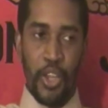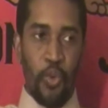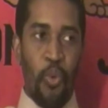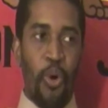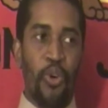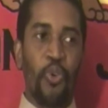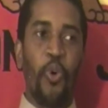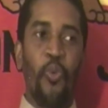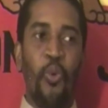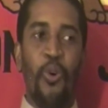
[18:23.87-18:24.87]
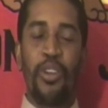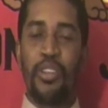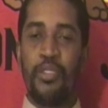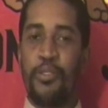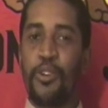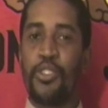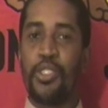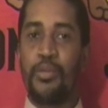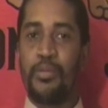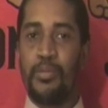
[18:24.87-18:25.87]
the walking on water, the
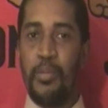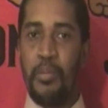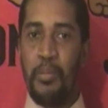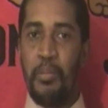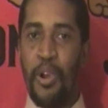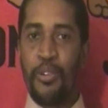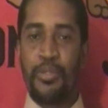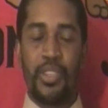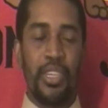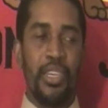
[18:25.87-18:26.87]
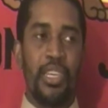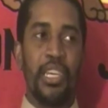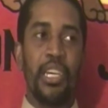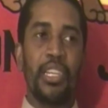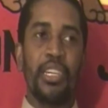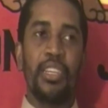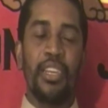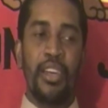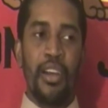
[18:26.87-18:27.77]
virgin birth, the healing